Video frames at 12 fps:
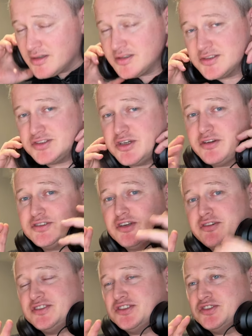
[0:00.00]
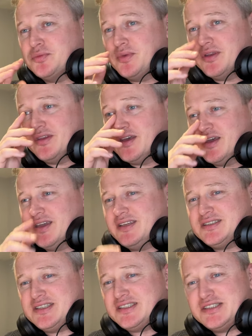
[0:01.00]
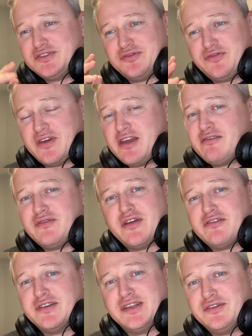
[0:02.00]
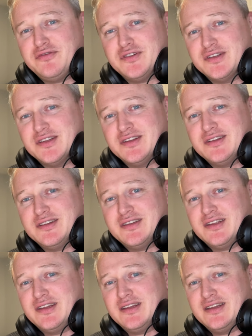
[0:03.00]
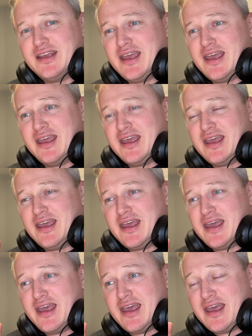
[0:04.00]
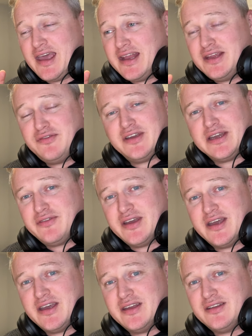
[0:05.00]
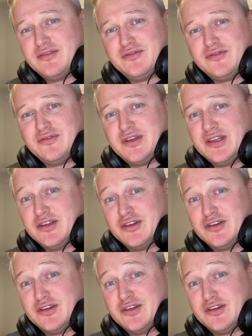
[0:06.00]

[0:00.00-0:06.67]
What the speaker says: Sorry to jump in there. This is very, very different than anything I've heard in the